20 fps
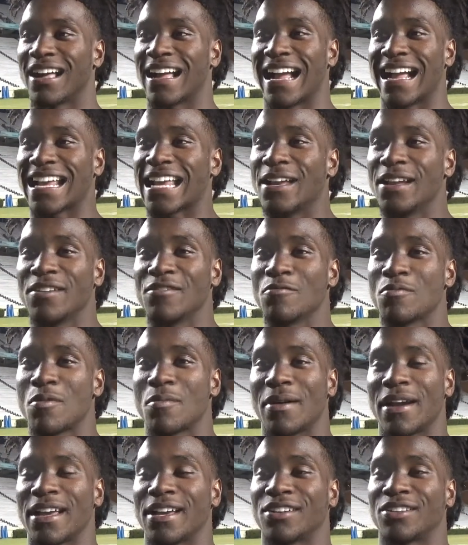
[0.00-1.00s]
I can't even put
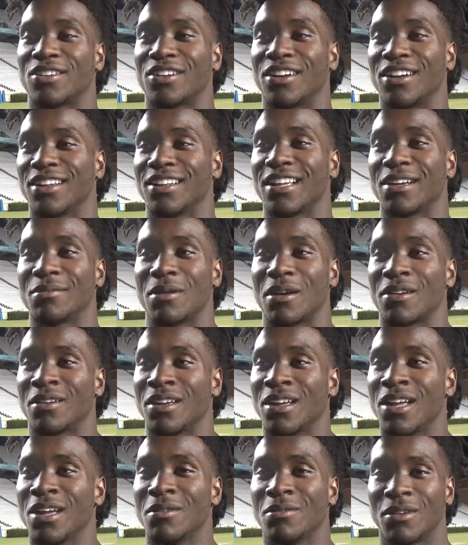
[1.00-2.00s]
my hand on it, like my
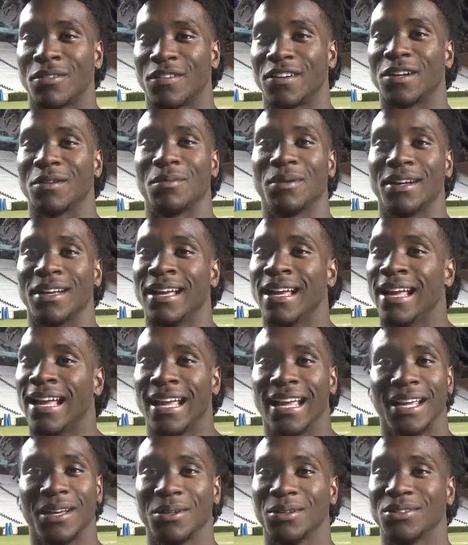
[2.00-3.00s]
my finger. But
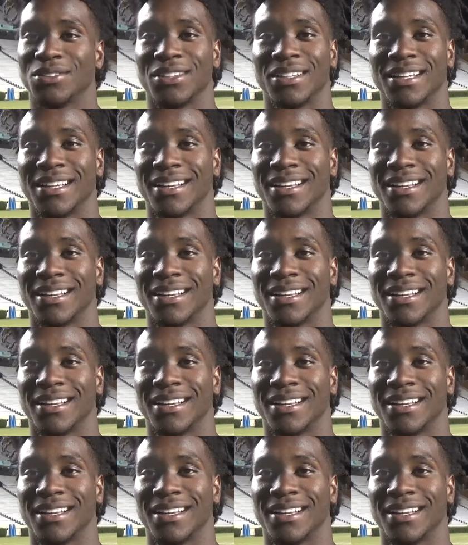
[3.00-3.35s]
it was.